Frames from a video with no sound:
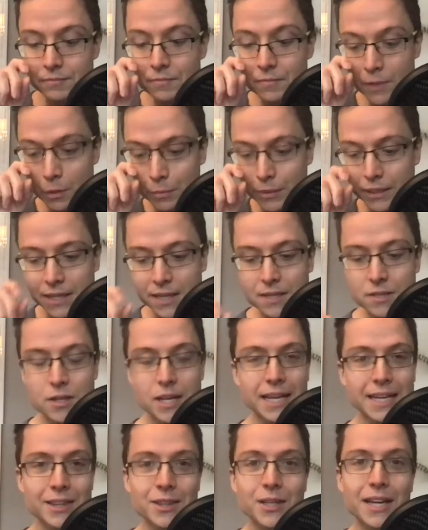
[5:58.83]
Because
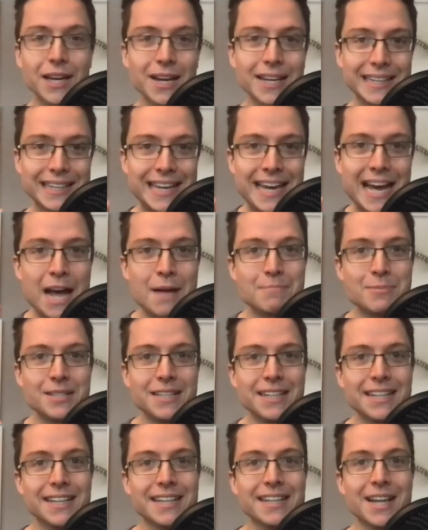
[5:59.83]

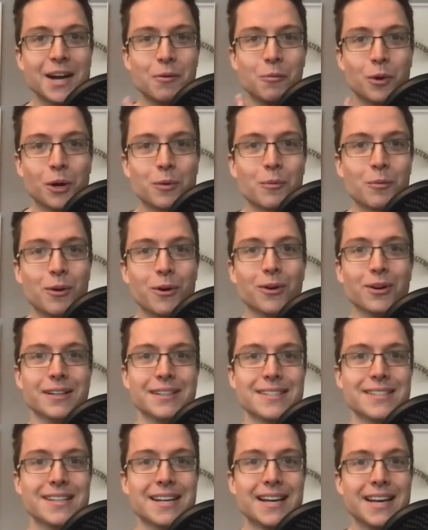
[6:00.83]
encapsulated in that one word
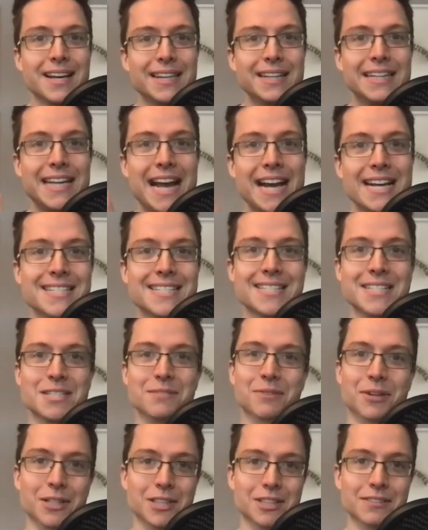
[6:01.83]
is the essence
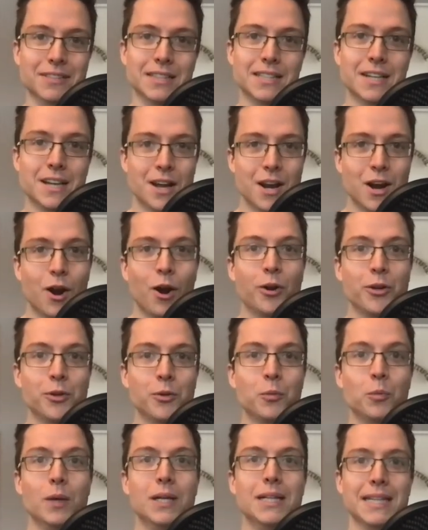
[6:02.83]
of all of it. Are you
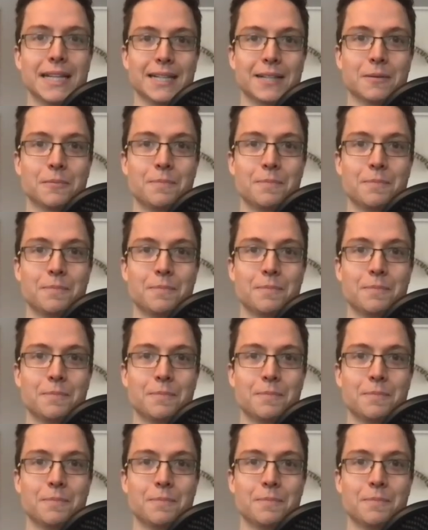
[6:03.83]
willing?